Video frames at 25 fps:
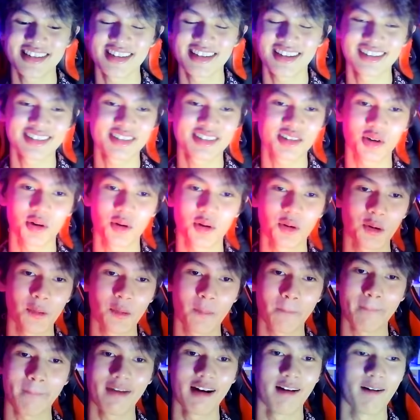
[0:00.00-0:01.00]
So
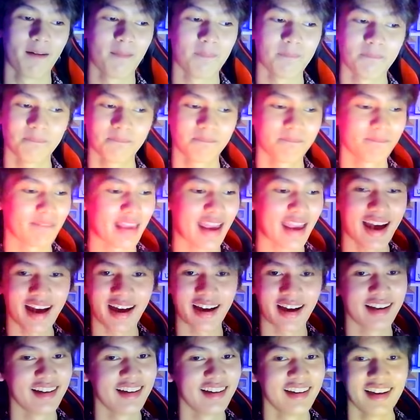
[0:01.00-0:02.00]
um, yeah,
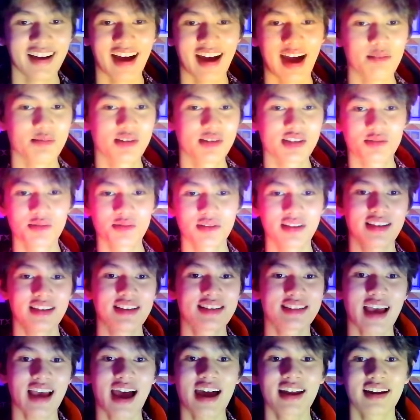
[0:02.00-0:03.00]
I'm just really
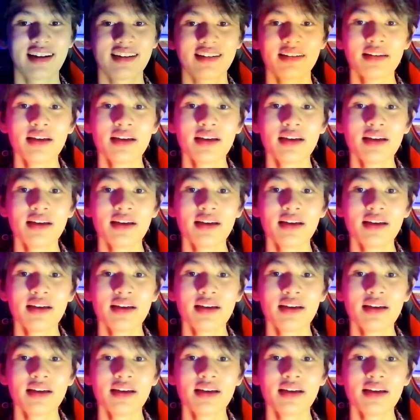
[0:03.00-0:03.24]
excited.